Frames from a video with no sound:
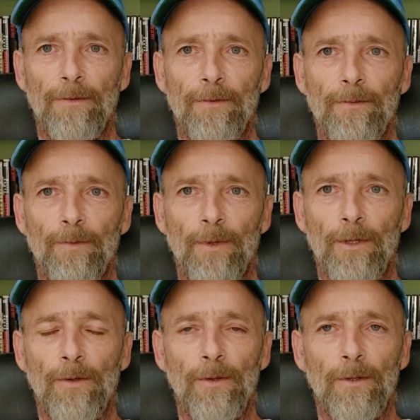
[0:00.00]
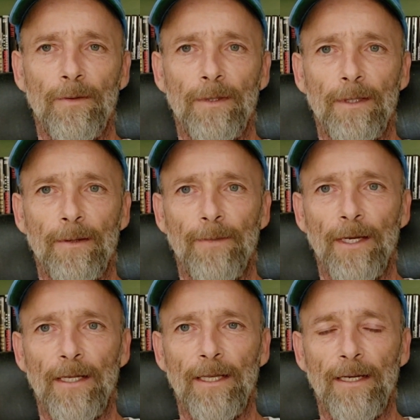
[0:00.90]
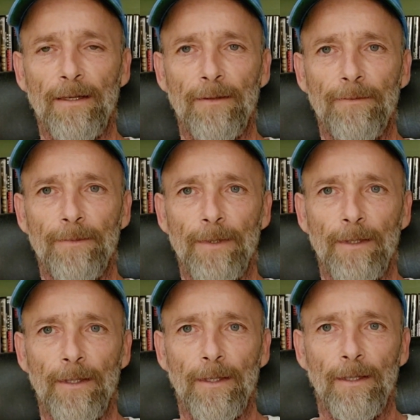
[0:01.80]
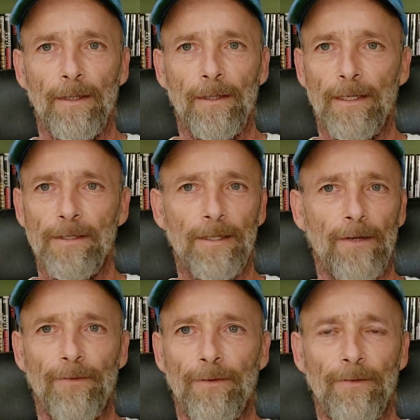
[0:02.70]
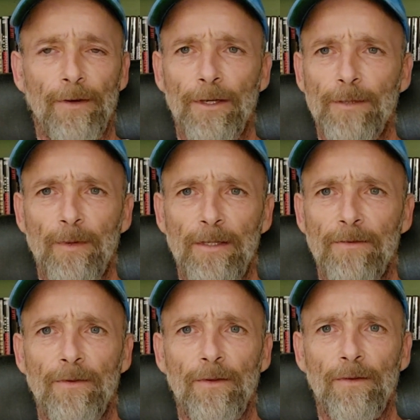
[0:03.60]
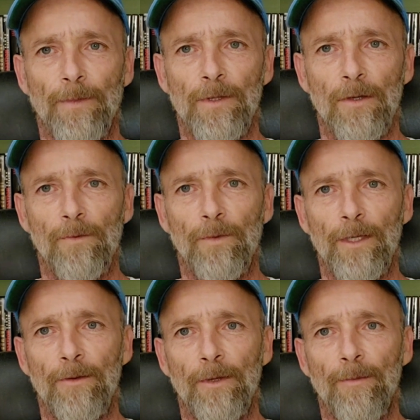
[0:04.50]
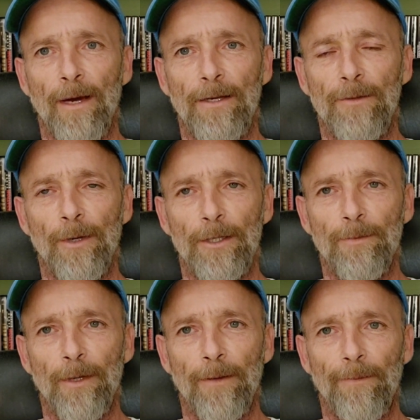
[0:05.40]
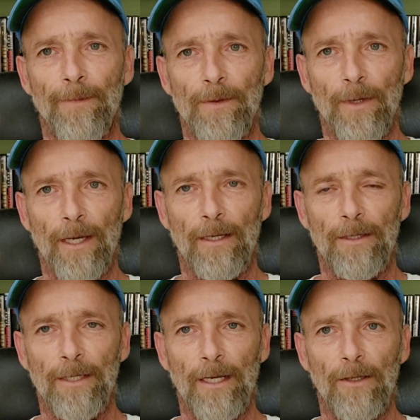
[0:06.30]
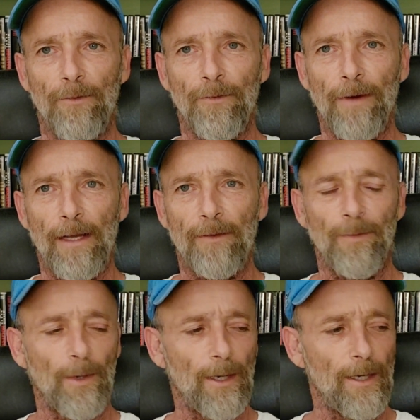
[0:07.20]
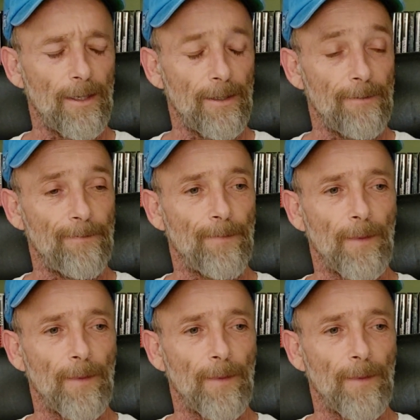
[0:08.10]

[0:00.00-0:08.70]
It's pretty cool. They had a lot of stuff. It's very expensive though, so we didn't really buy too much. But she got a loaf of olive bread and